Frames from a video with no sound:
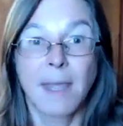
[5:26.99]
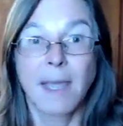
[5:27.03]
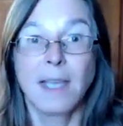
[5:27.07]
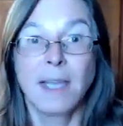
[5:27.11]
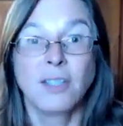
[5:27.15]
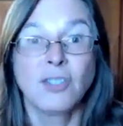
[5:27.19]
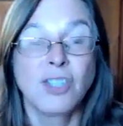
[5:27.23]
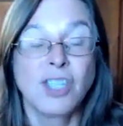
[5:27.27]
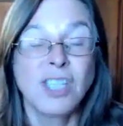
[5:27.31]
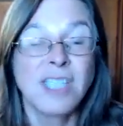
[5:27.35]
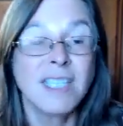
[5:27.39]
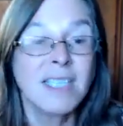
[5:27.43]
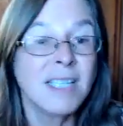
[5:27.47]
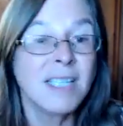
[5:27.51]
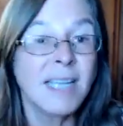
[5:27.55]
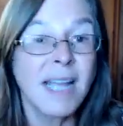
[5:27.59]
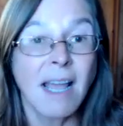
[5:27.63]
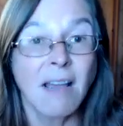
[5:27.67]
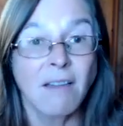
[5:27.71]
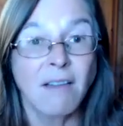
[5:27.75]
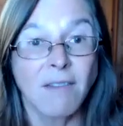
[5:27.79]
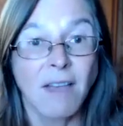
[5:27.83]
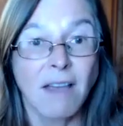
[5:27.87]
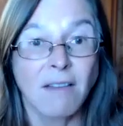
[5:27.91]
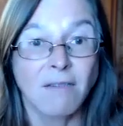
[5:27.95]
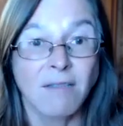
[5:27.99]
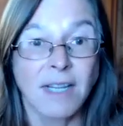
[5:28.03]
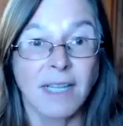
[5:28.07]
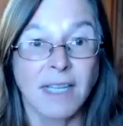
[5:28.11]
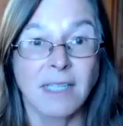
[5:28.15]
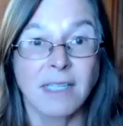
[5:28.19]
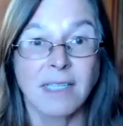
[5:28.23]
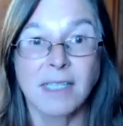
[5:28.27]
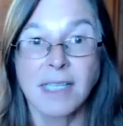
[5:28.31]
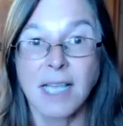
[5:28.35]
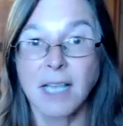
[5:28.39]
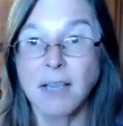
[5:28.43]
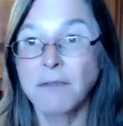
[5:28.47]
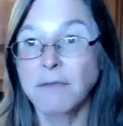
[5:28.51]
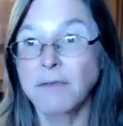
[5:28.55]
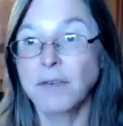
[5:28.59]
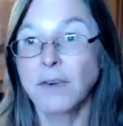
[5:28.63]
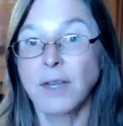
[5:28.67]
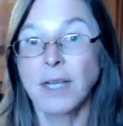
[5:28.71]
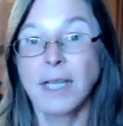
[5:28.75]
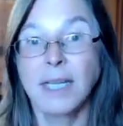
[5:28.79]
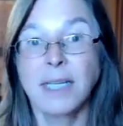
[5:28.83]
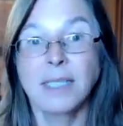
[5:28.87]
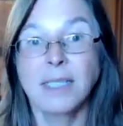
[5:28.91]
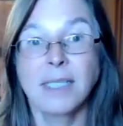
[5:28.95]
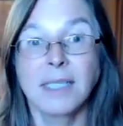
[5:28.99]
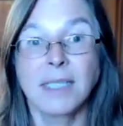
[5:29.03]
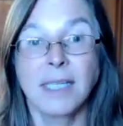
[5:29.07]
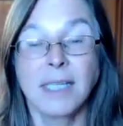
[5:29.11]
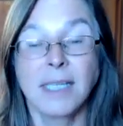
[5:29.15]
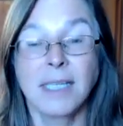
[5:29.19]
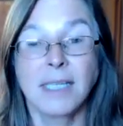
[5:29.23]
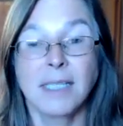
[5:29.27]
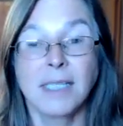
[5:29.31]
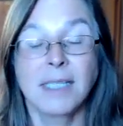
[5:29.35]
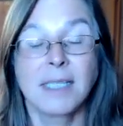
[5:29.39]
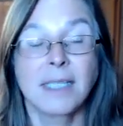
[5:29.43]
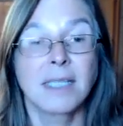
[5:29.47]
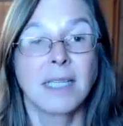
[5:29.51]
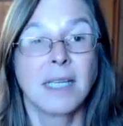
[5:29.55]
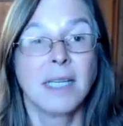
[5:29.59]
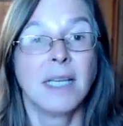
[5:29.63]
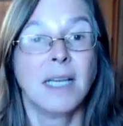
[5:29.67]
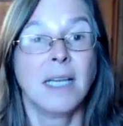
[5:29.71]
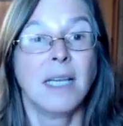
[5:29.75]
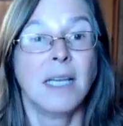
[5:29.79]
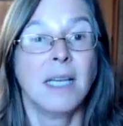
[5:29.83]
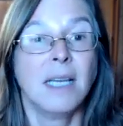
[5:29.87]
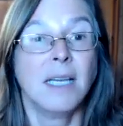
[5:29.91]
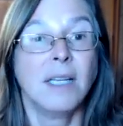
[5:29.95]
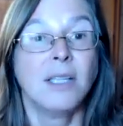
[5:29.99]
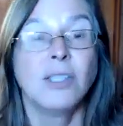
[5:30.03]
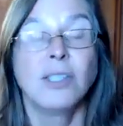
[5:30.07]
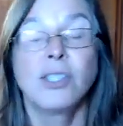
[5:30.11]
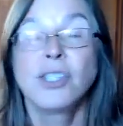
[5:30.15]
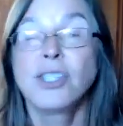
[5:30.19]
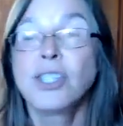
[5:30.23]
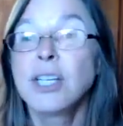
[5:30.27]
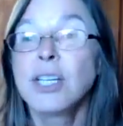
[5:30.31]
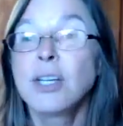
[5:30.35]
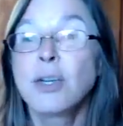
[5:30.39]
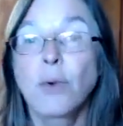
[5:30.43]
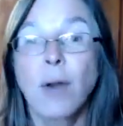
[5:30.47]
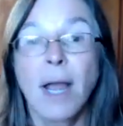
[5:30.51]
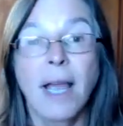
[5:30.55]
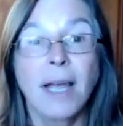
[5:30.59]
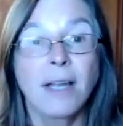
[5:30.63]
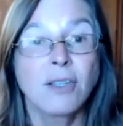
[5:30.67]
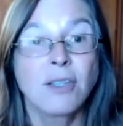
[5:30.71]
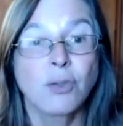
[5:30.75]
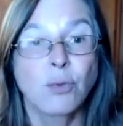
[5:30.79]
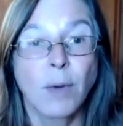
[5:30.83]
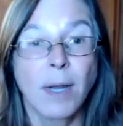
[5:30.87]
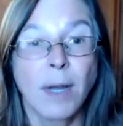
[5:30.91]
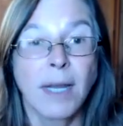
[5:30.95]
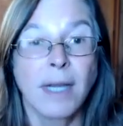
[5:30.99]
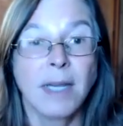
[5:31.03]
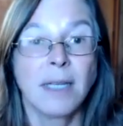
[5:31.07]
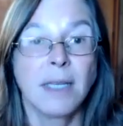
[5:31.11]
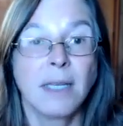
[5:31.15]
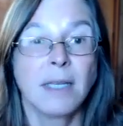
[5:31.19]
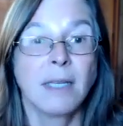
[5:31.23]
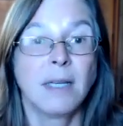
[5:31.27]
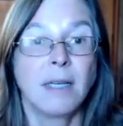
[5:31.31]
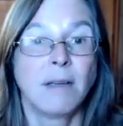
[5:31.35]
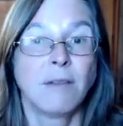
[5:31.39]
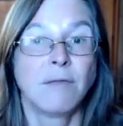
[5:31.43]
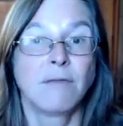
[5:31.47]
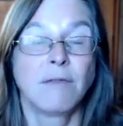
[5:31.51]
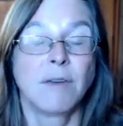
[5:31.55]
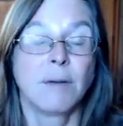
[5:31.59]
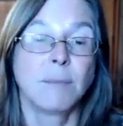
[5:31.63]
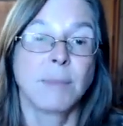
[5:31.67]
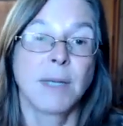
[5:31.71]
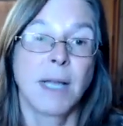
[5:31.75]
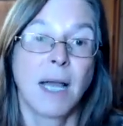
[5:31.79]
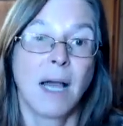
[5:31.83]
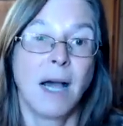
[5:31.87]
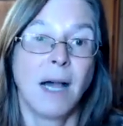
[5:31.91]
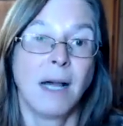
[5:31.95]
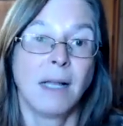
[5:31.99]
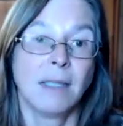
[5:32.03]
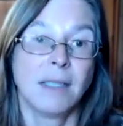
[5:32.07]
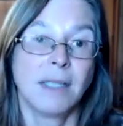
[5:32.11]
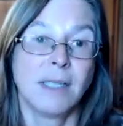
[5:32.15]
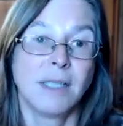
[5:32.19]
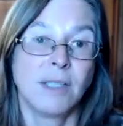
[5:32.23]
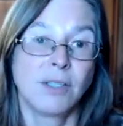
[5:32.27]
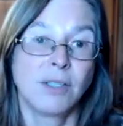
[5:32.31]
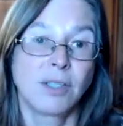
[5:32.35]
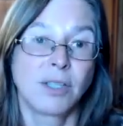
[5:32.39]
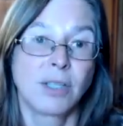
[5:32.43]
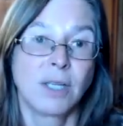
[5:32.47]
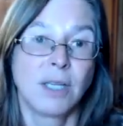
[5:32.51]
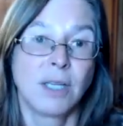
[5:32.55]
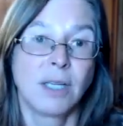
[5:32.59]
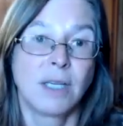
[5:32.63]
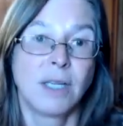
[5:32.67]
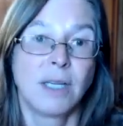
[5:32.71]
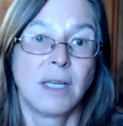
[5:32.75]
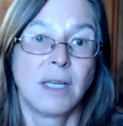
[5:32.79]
And she did have evidence. Like, for instance, she graduated from college.